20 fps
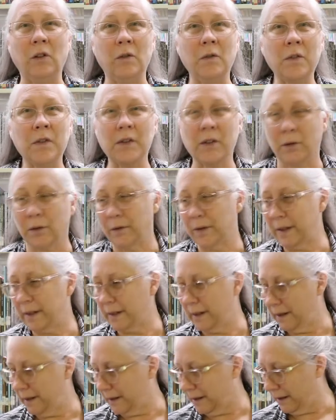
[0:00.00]
Youth
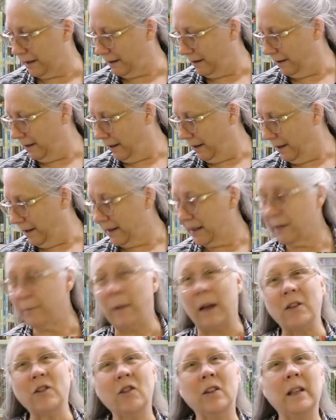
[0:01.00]
Services
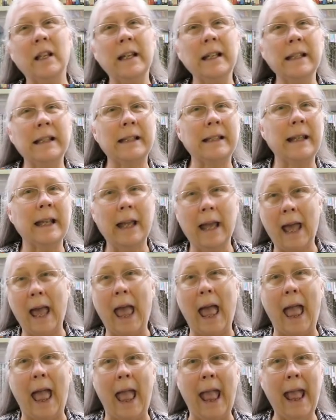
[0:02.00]
Specialist.
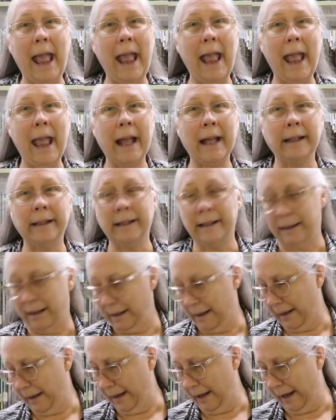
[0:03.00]
And
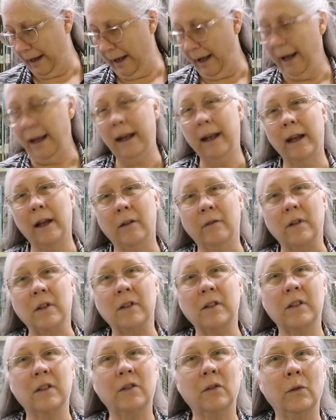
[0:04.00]
I have
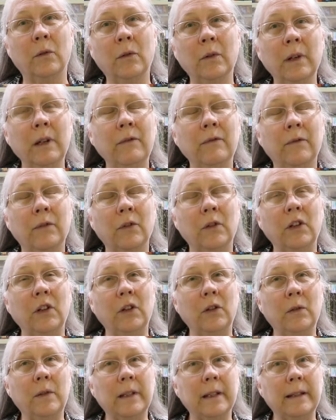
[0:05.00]
a story for
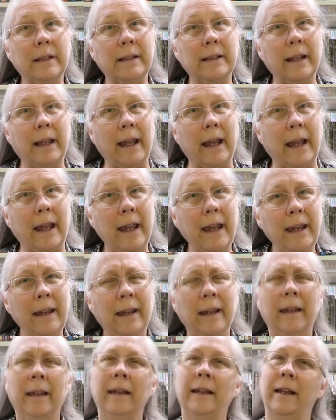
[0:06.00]
you today.
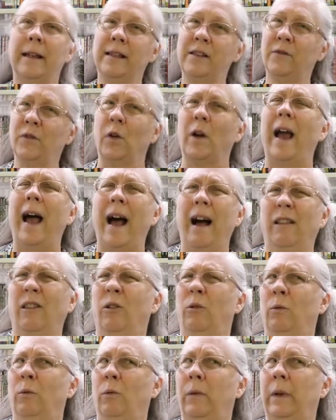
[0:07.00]
It's for
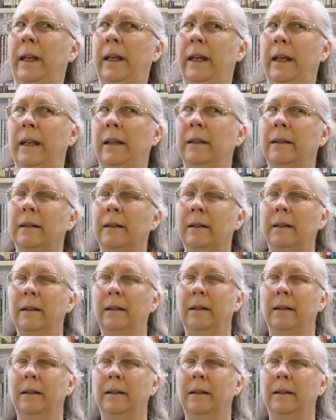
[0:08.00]
Halloween.